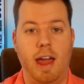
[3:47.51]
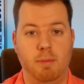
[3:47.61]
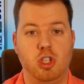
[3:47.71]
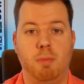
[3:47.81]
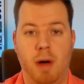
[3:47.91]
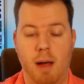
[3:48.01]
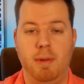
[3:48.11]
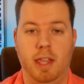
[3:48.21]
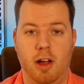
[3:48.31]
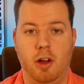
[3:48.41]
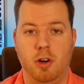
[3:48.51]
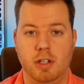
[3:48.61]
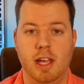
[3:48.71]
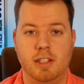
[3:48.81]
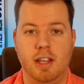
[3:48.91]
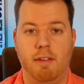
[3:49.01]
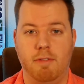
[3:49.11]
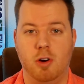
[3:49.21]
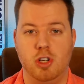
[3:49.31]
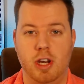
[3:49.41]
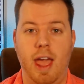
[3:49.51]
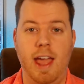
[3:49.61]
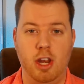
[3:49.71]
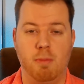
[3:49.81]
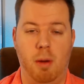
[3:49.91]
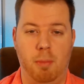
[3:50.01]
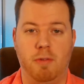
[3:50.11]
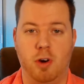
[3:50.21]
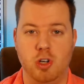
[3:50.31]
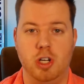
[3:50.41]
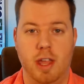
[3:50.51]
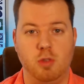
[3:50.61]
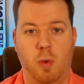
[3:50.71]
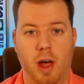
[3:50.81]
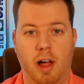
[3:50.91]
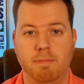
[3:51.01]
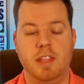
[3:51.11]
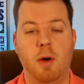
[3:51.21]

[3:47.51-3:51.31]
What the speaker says: item should populate on your desktop version and your mobile version as well.